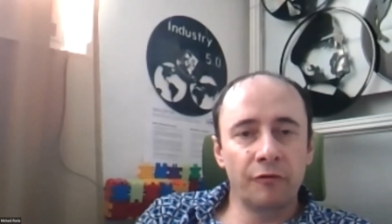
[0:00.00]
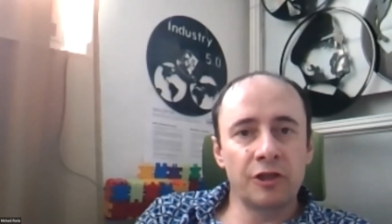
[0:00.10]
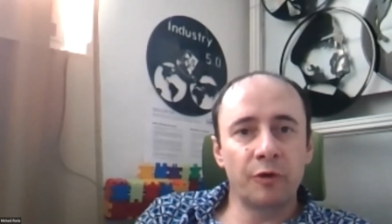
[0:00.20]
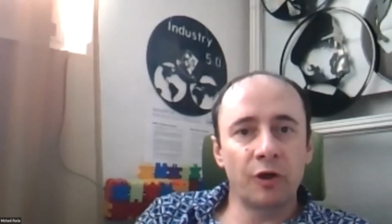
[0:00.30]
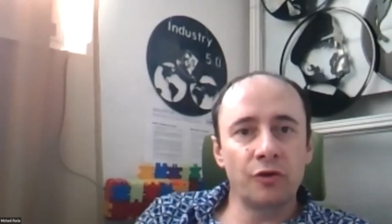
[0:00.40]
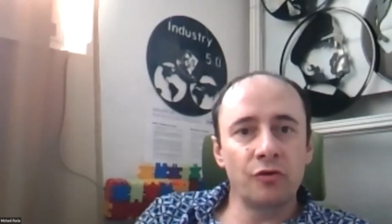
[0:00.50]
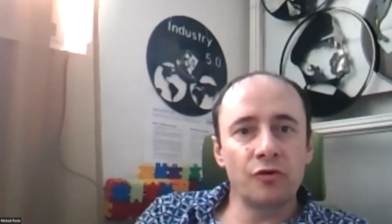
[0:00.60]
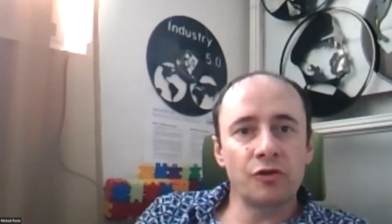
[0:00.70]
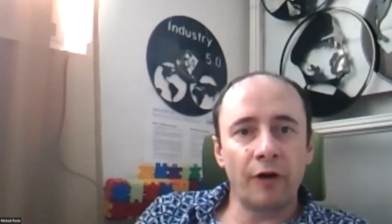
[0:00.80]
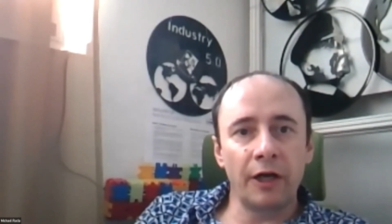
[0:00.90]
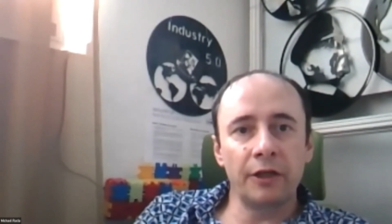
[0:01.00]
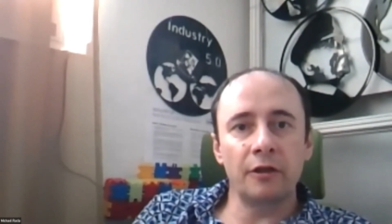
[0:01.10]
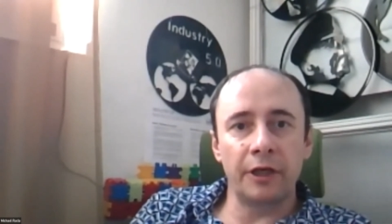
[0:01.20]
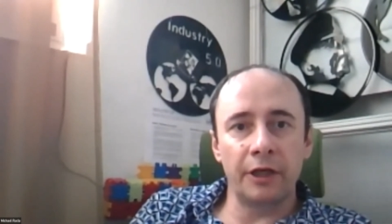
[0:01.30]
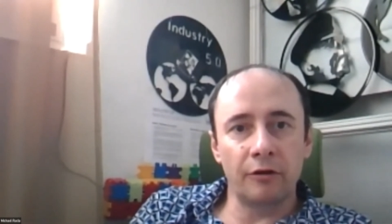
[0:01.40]
which produce
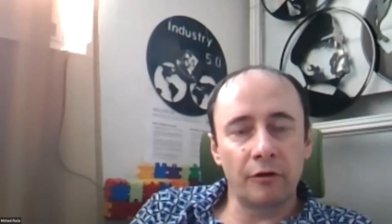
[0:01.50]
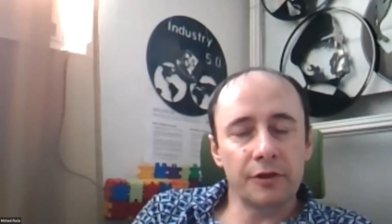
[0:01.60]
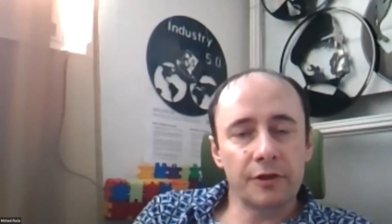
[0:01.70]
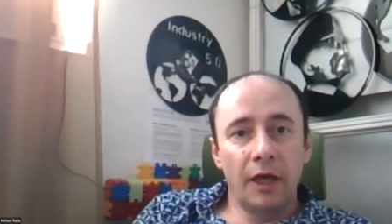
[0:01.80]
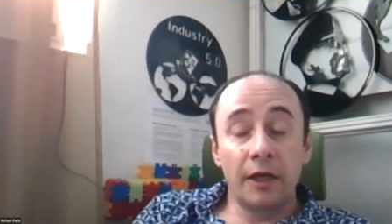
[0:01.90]
vinyl records.